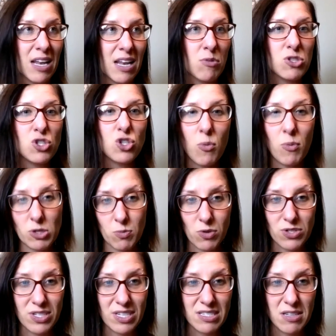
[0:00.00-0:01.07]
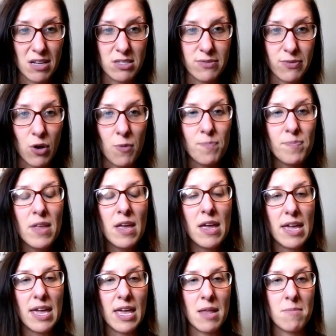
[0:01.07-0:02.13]
And I was so much more successful
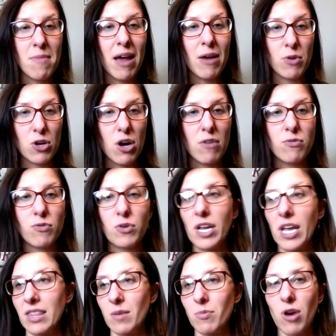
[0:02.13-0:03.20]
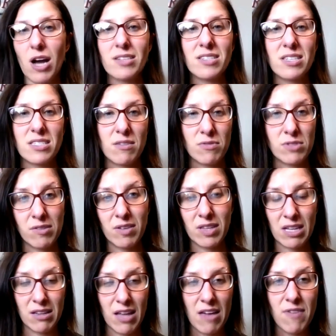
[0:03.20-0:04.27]
in my recovery, in the process of living
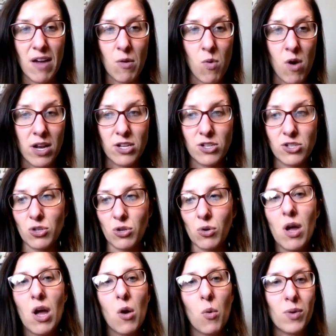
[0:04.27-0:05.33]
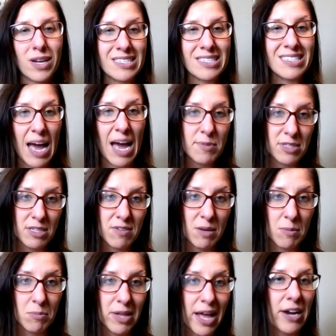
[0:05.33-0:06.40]
the life I wanted to, when I stopped
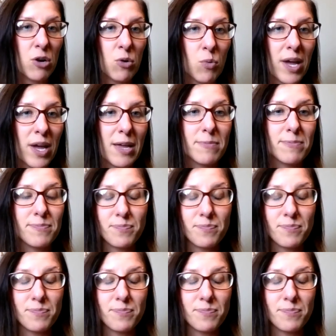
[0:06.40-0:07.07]
living black or white.